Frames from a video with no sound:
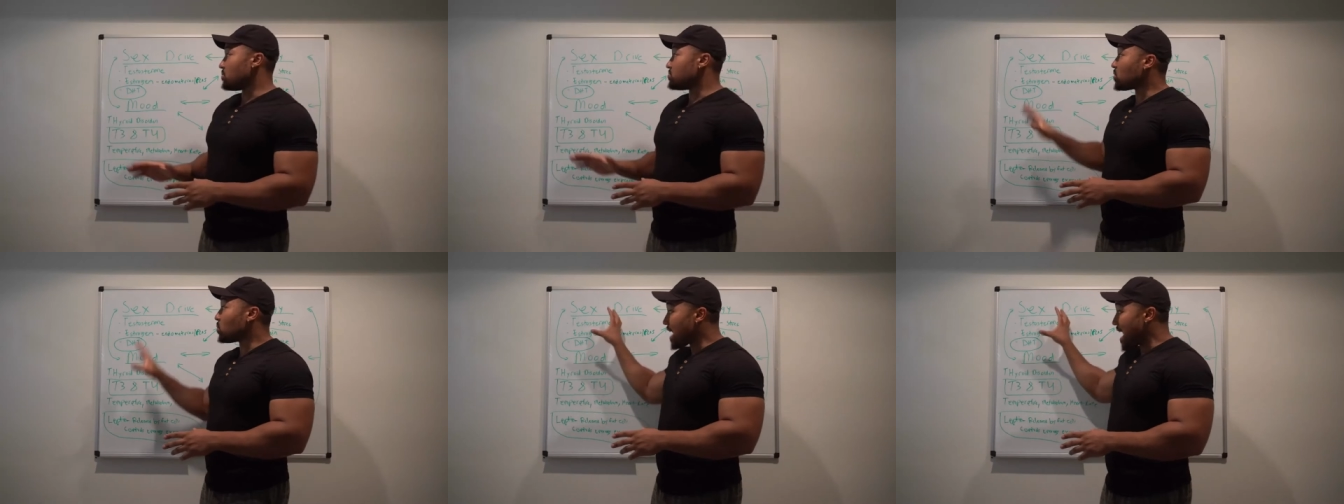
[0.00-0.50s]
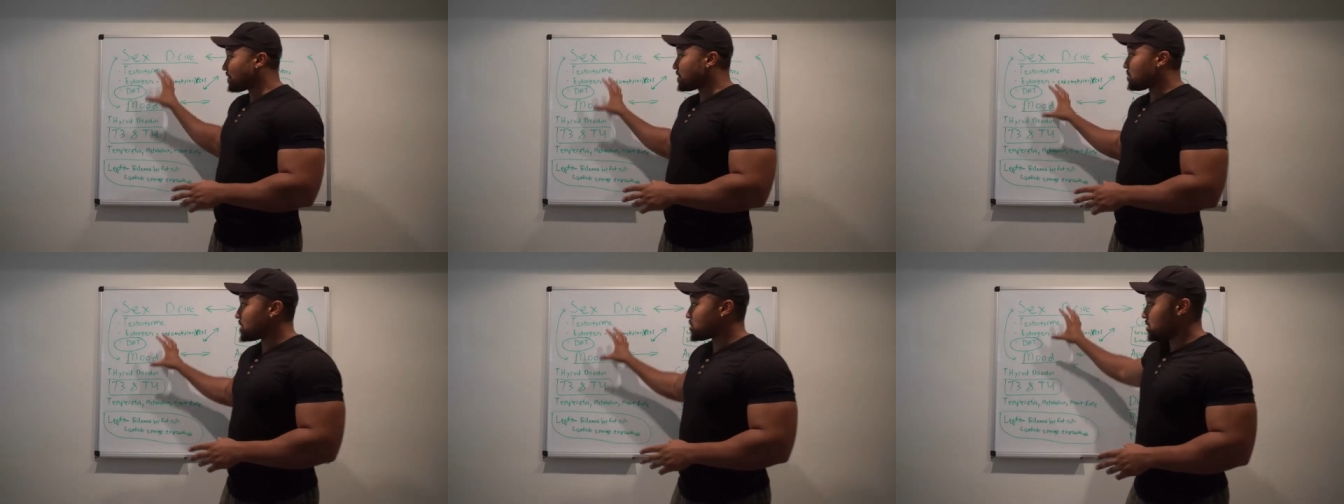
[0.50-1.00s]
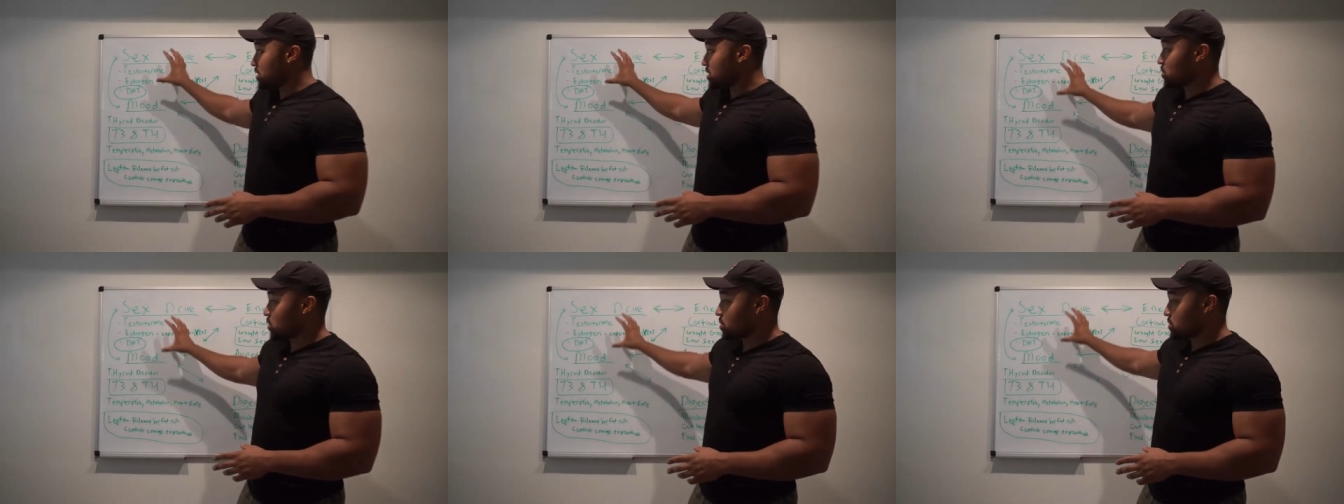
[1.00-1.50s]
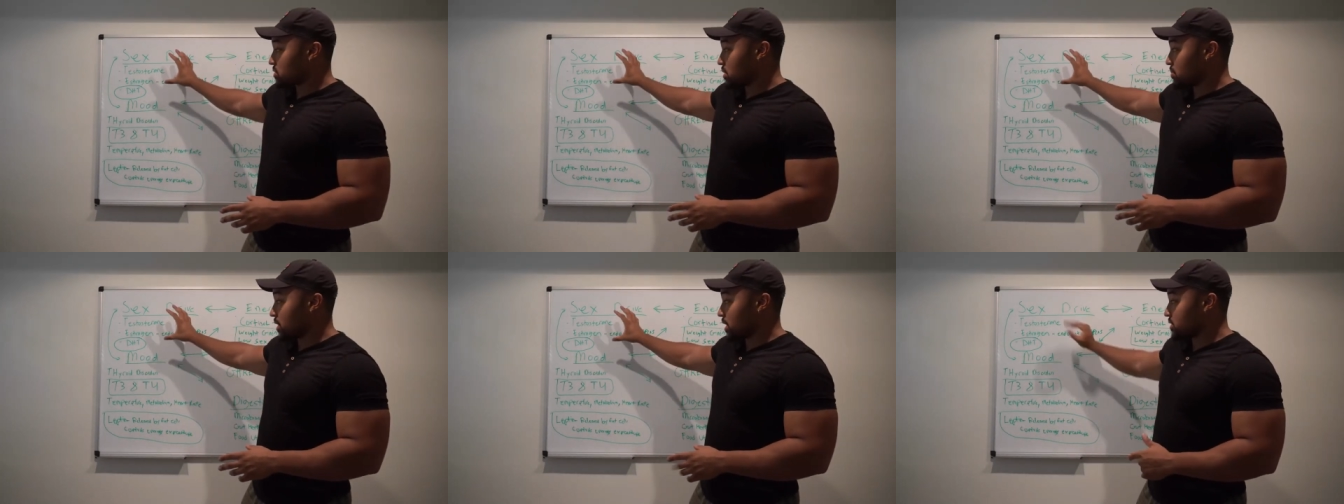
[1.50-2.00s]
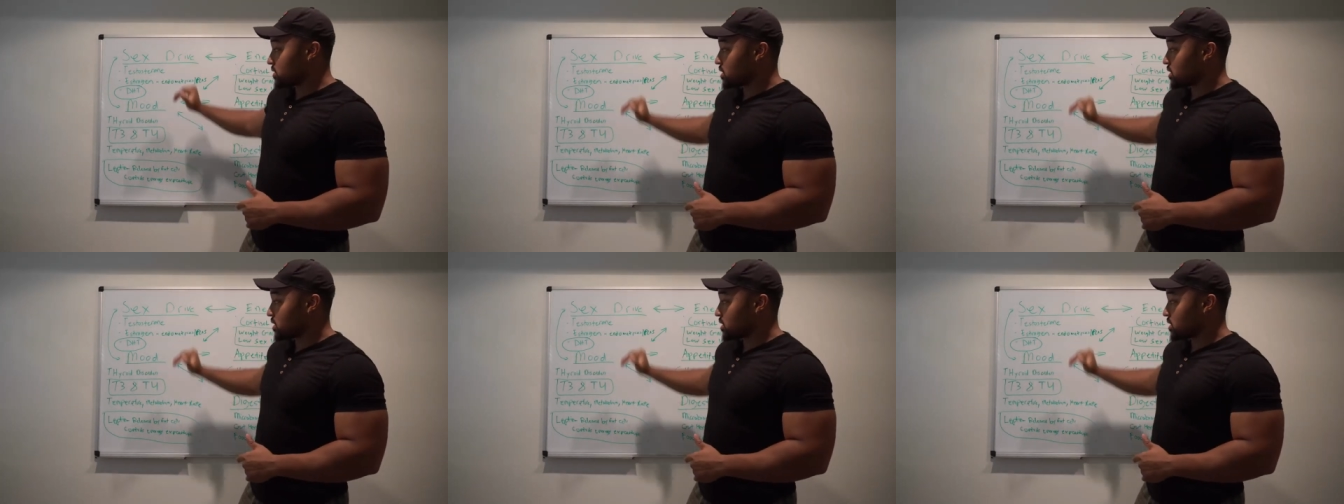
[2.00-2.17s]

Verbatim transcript: so we have to make sure that these hormones are in place.